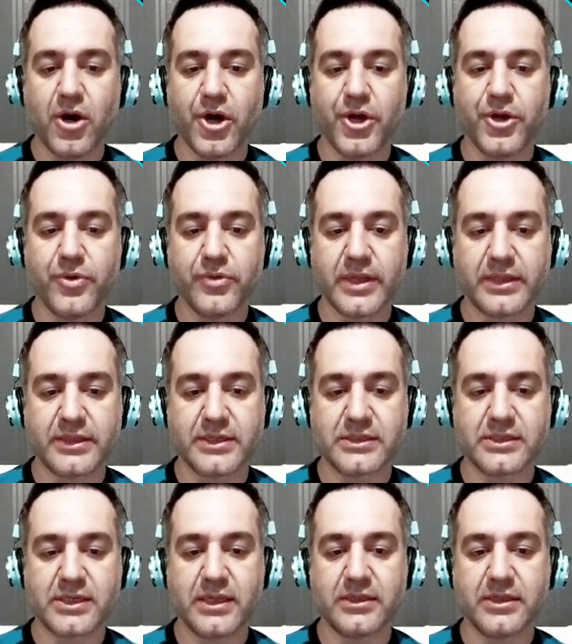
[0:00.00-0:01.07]
I knew that
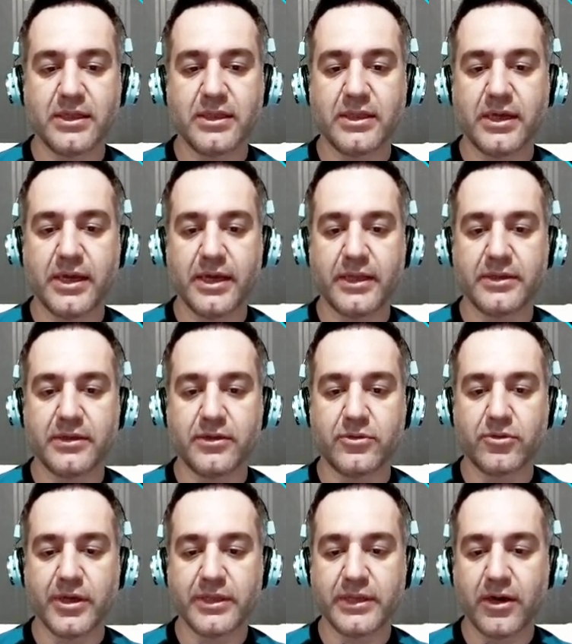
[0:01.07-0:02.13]
this candle, and
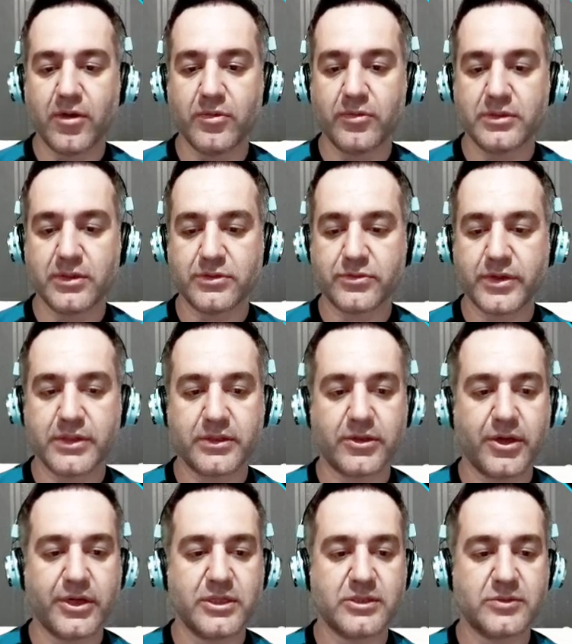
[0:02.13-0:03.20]
right now the trend
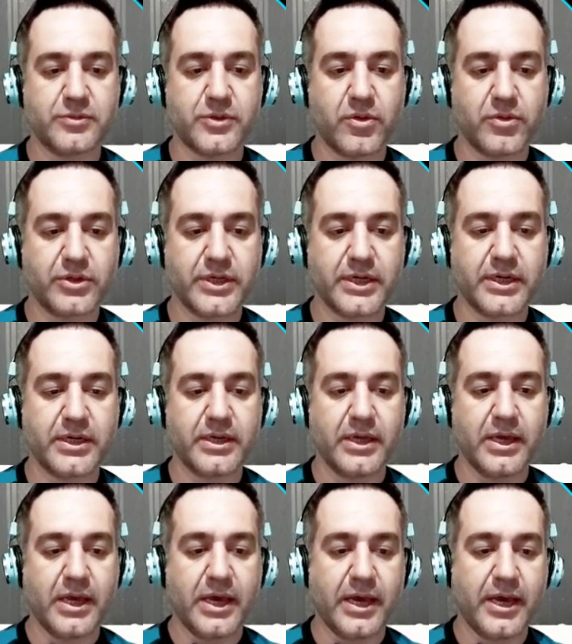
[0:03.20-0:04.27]
line is broken,
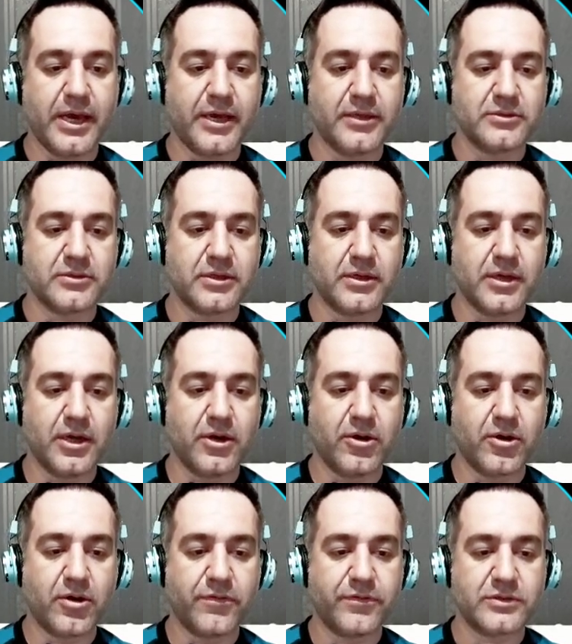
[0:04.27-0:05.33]
and
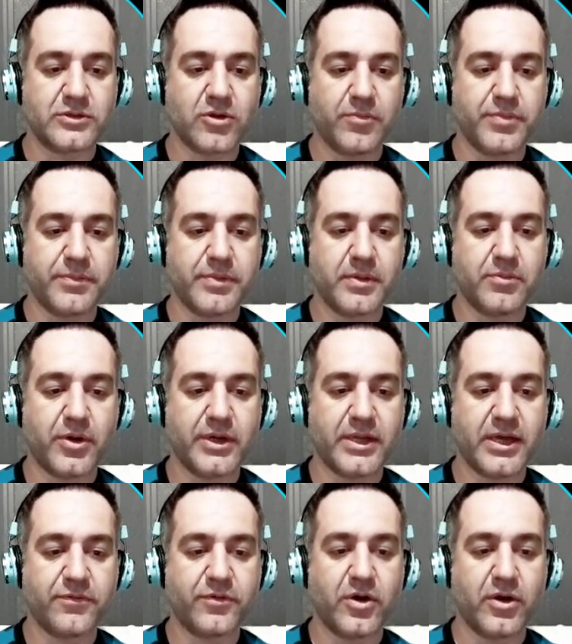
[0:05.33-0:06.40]
some people might
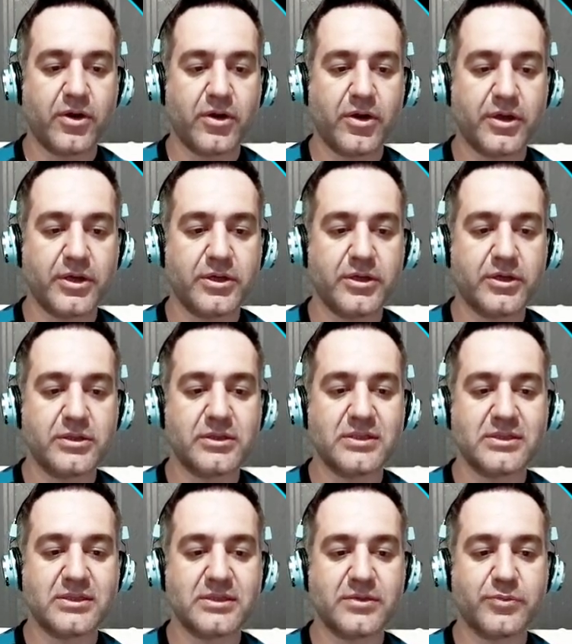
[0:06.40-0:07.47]
have gone long here.
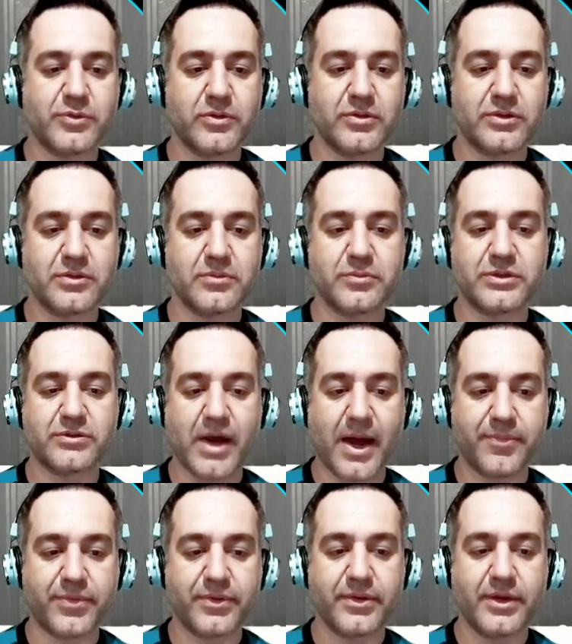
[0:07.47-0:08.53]
This is a bull
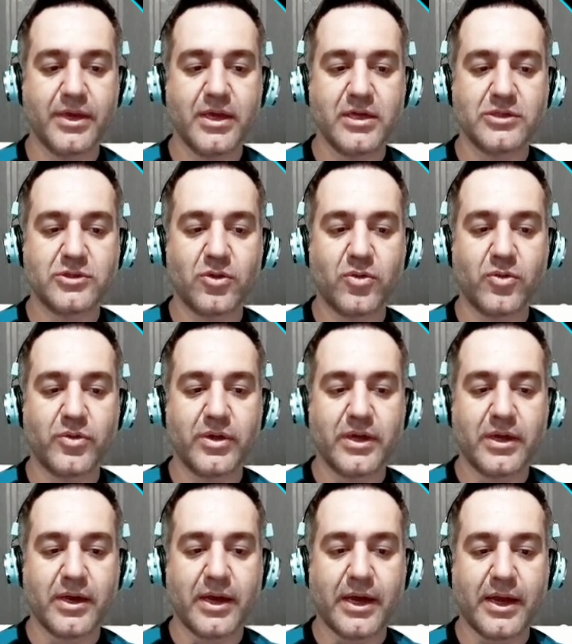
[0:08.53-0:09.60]
trap. So,
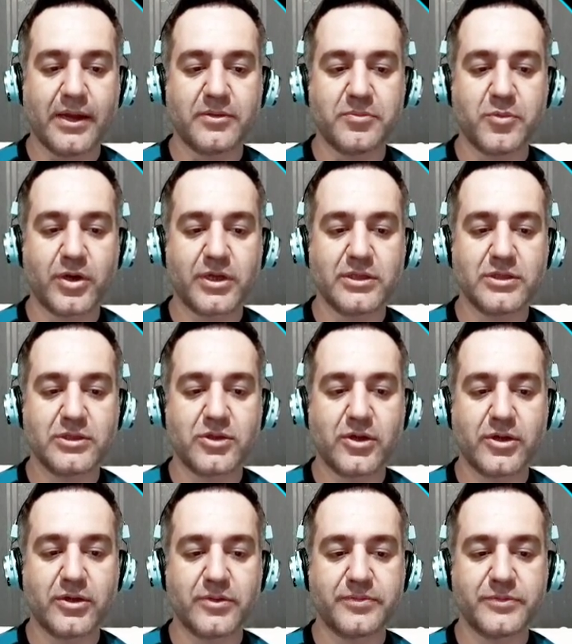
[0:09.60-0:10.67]
and market is
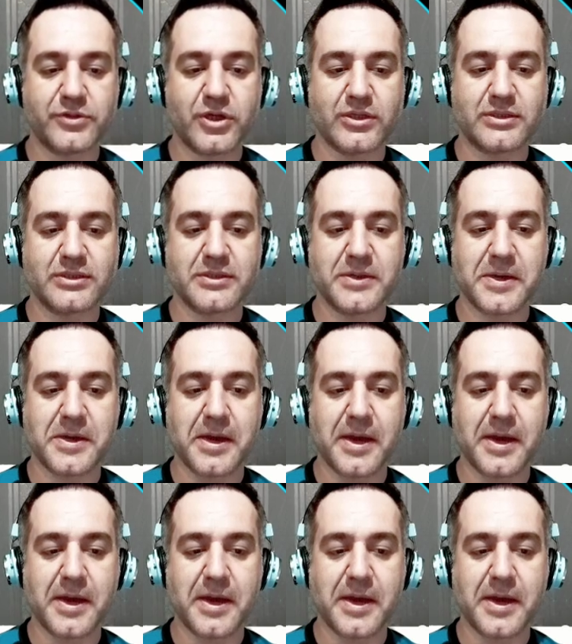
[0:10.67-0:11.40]
gonna just